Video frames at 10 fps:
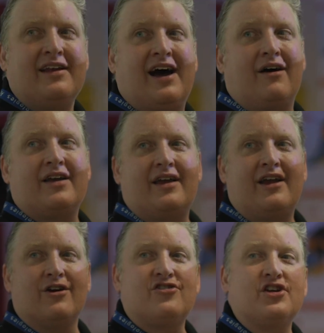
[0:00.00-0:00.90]
leaders
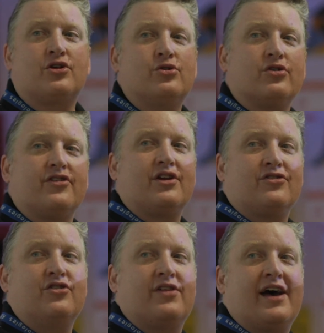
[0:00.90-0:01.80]
will want to
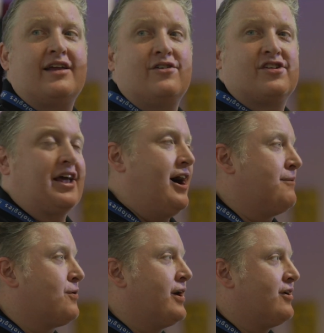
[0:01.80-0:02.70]
collaborate with us
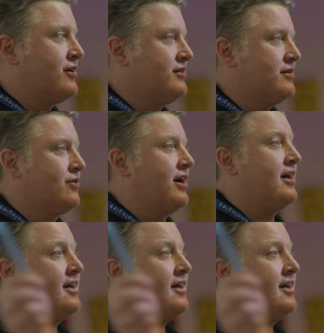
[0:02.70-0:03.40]
and make sure that their